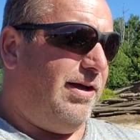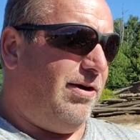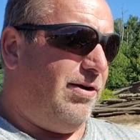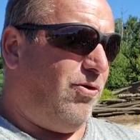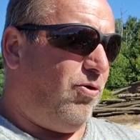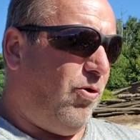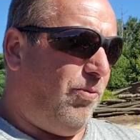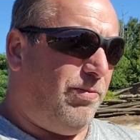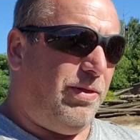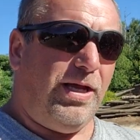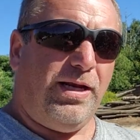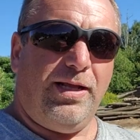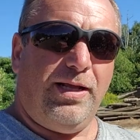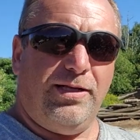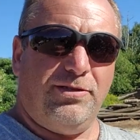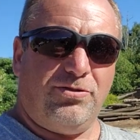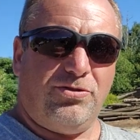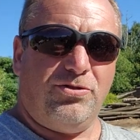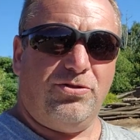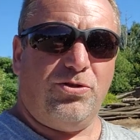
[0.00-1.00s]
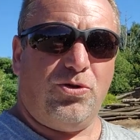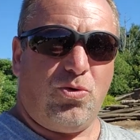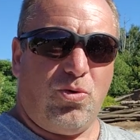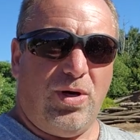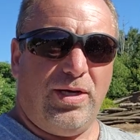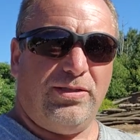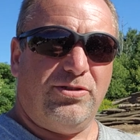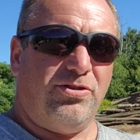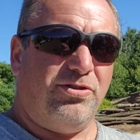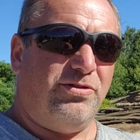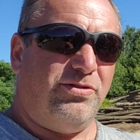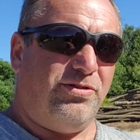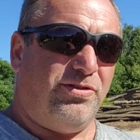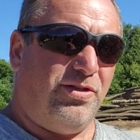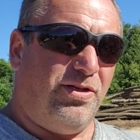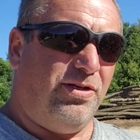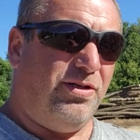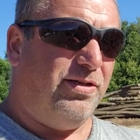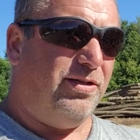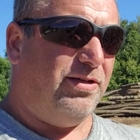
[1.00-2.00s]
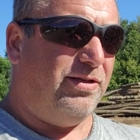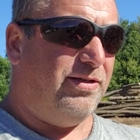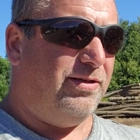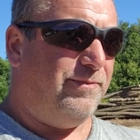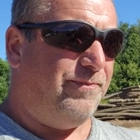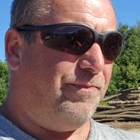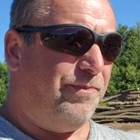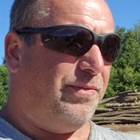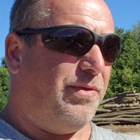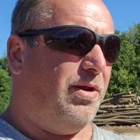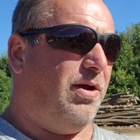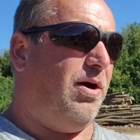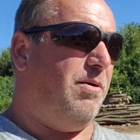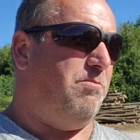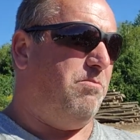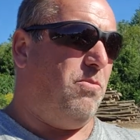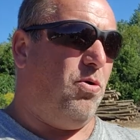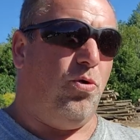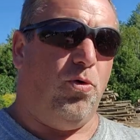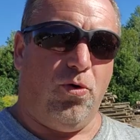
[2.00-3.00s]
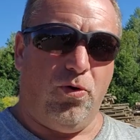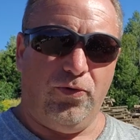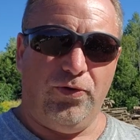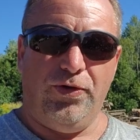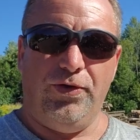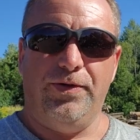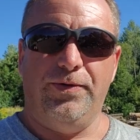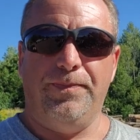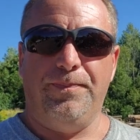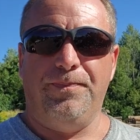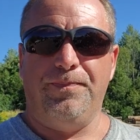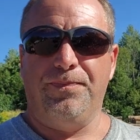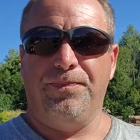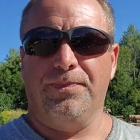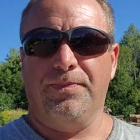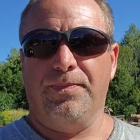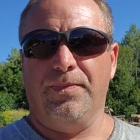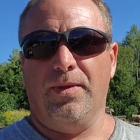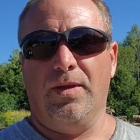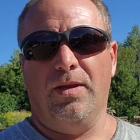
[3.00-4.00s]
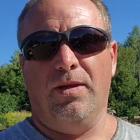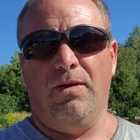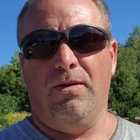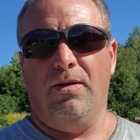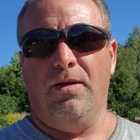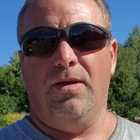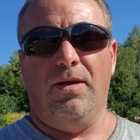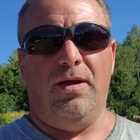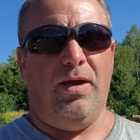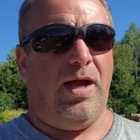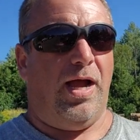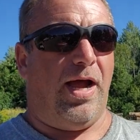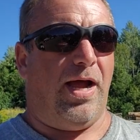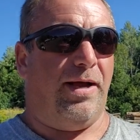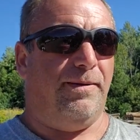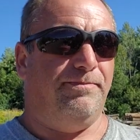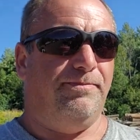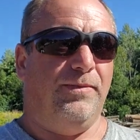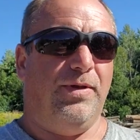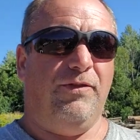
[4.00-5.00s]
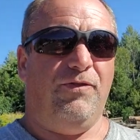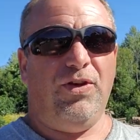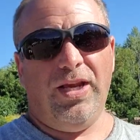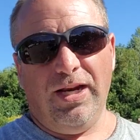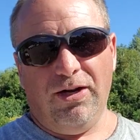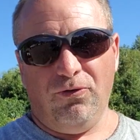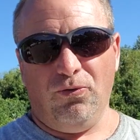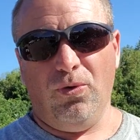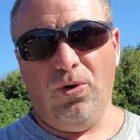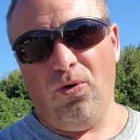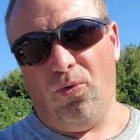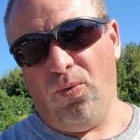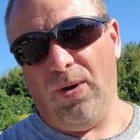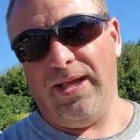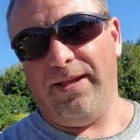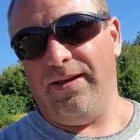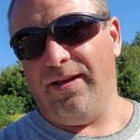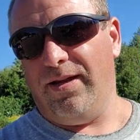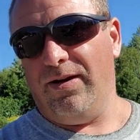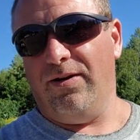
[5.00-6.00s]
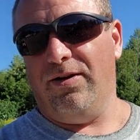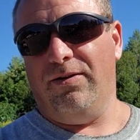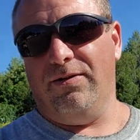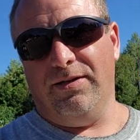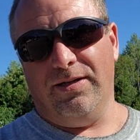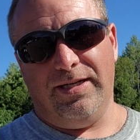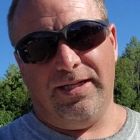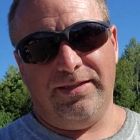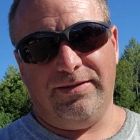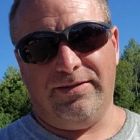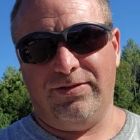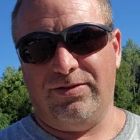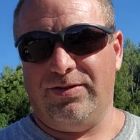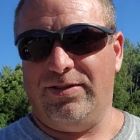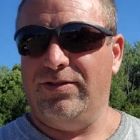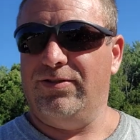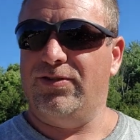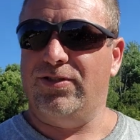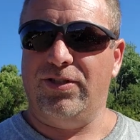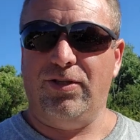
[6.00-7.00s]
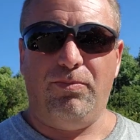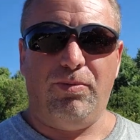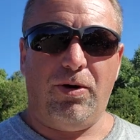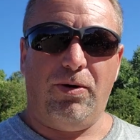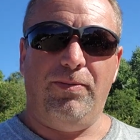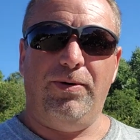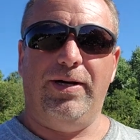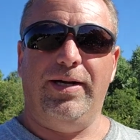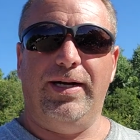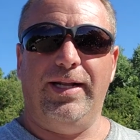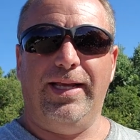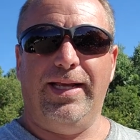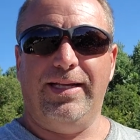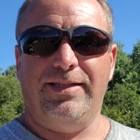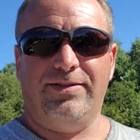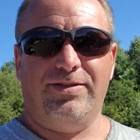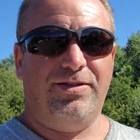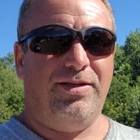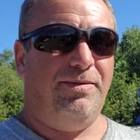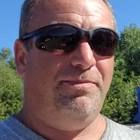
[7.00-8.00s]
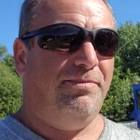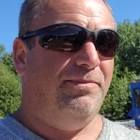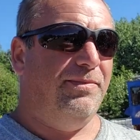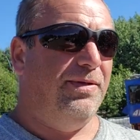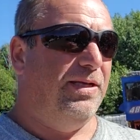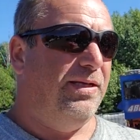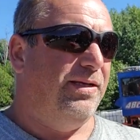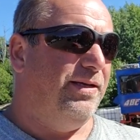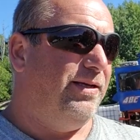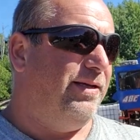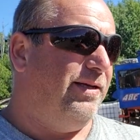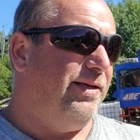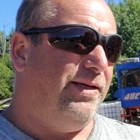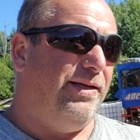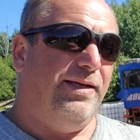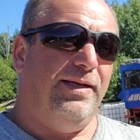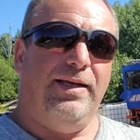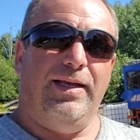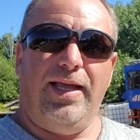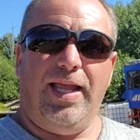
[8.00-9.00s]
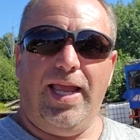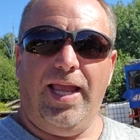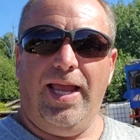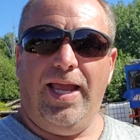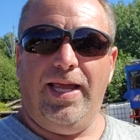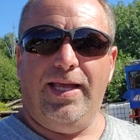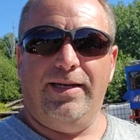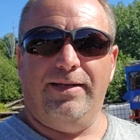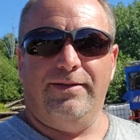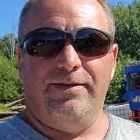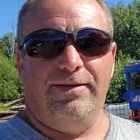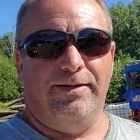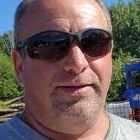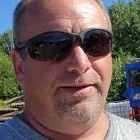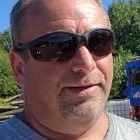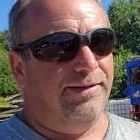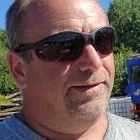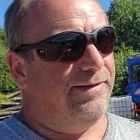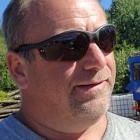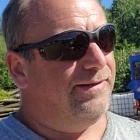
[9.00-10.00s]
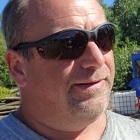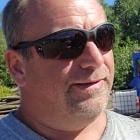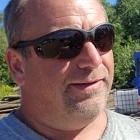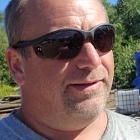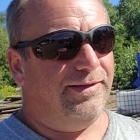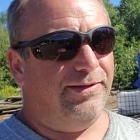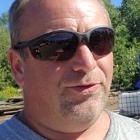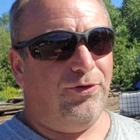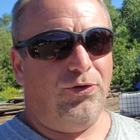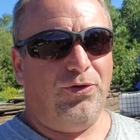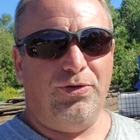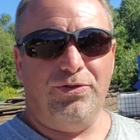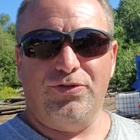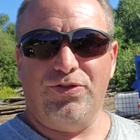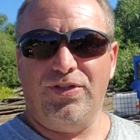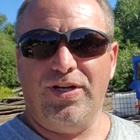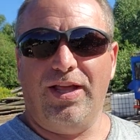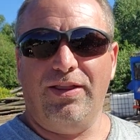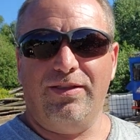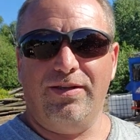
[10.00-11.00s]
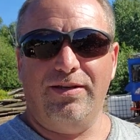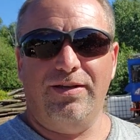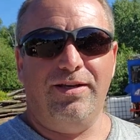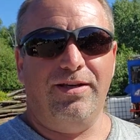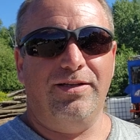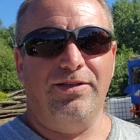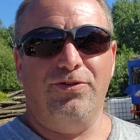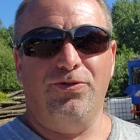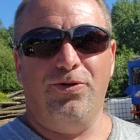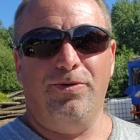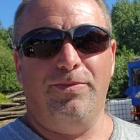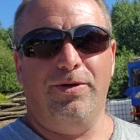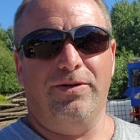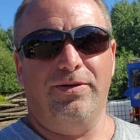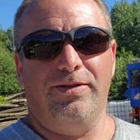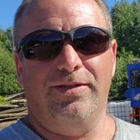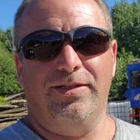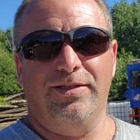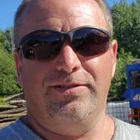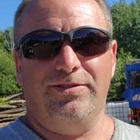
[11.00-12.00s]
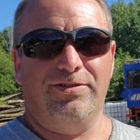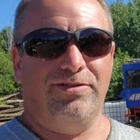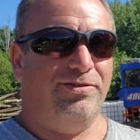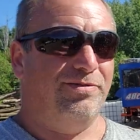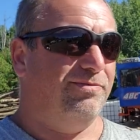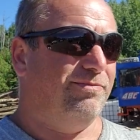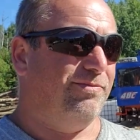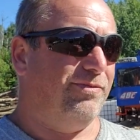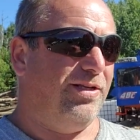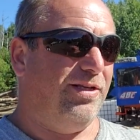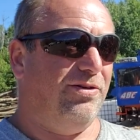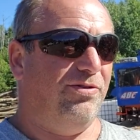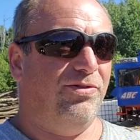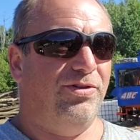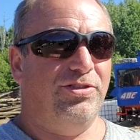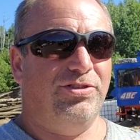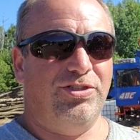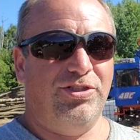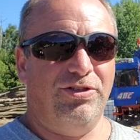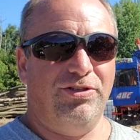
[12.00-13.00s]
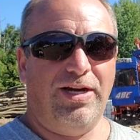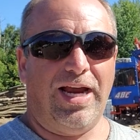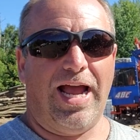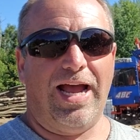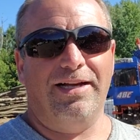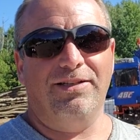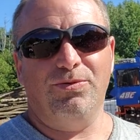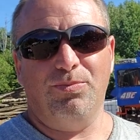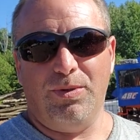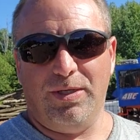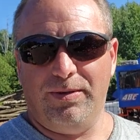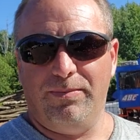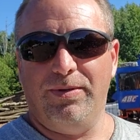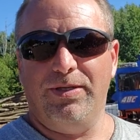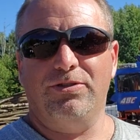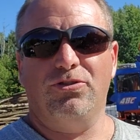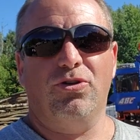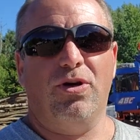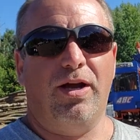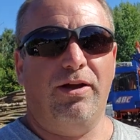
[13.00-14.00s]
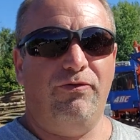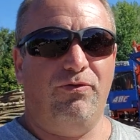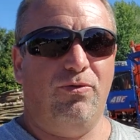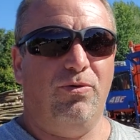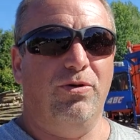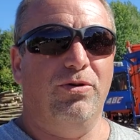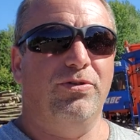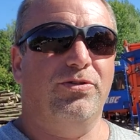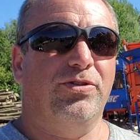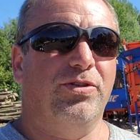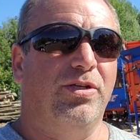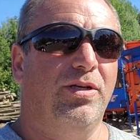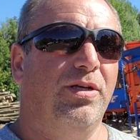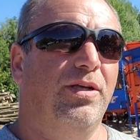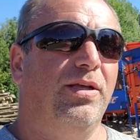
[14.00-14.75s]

Hope that answers your questions on mold. Um, if you get a real wet year, it's you're still probably going to get some, and there, there's nothing you can do about it. It's you know this year has been a bit dry for us